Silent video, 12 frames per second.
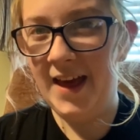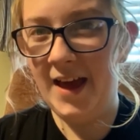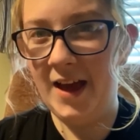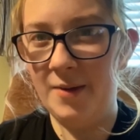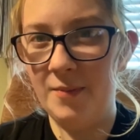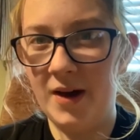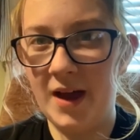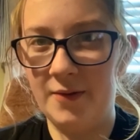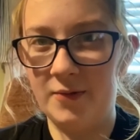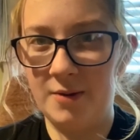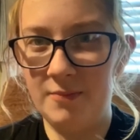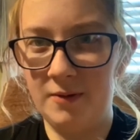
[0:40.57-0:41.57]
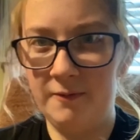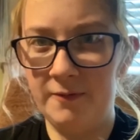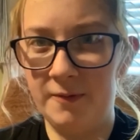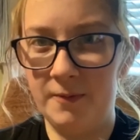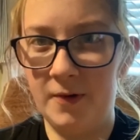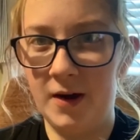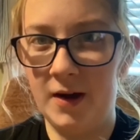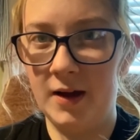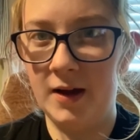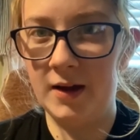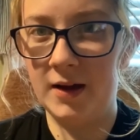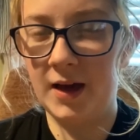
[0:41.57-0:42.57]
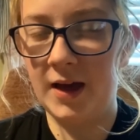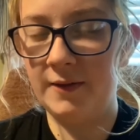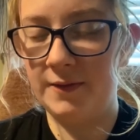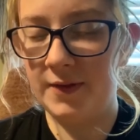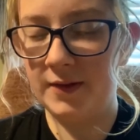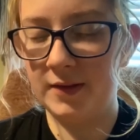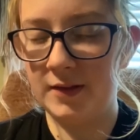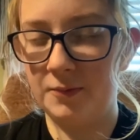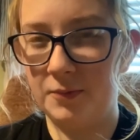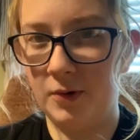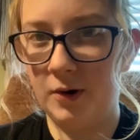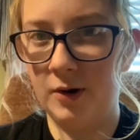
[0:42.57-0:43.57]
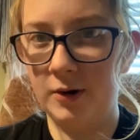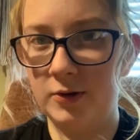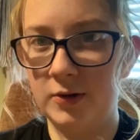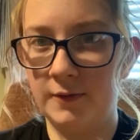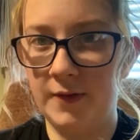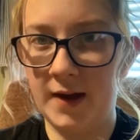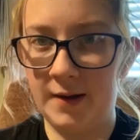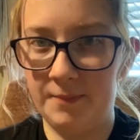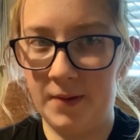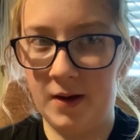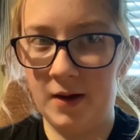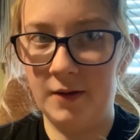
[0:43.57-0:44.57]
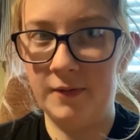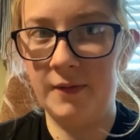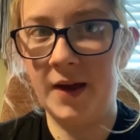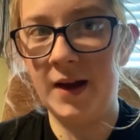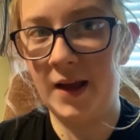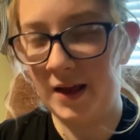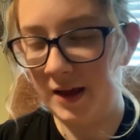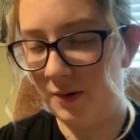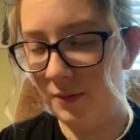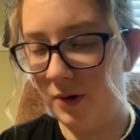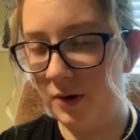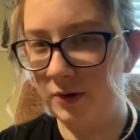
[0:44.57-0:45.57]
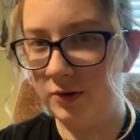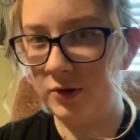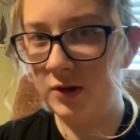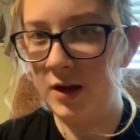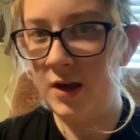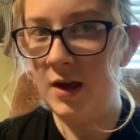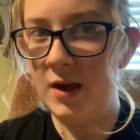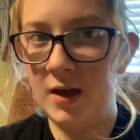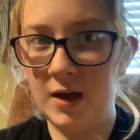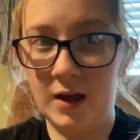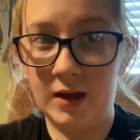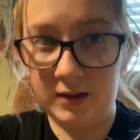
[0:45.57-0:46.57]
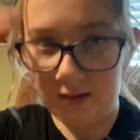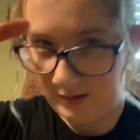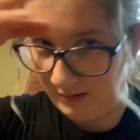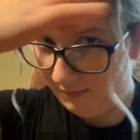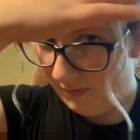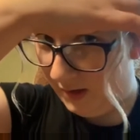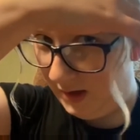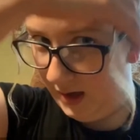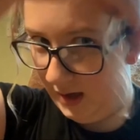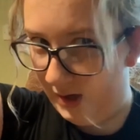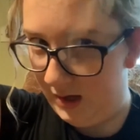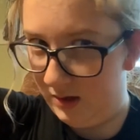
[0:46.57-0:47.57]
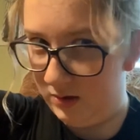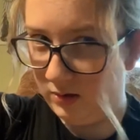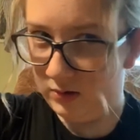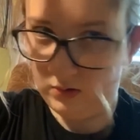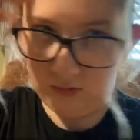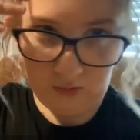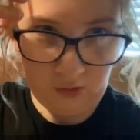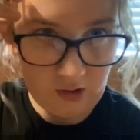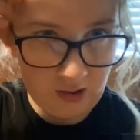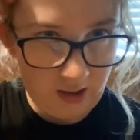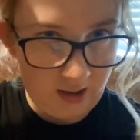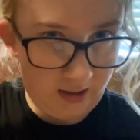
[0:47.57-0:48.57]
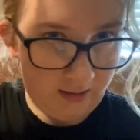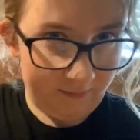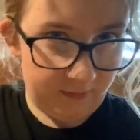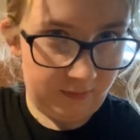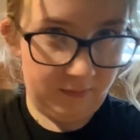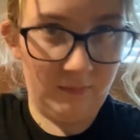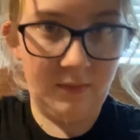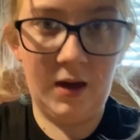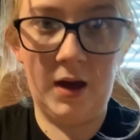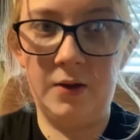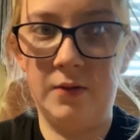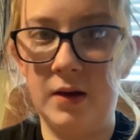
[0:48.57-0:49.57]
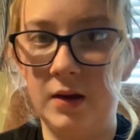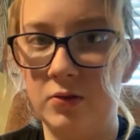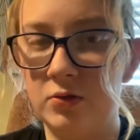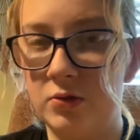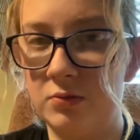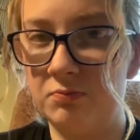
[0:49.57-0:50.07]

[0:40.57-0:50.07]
I have come home from work, everything's in the wash, I've had a bath, I've had a hair wash, and my hair is just gone all curly from how it's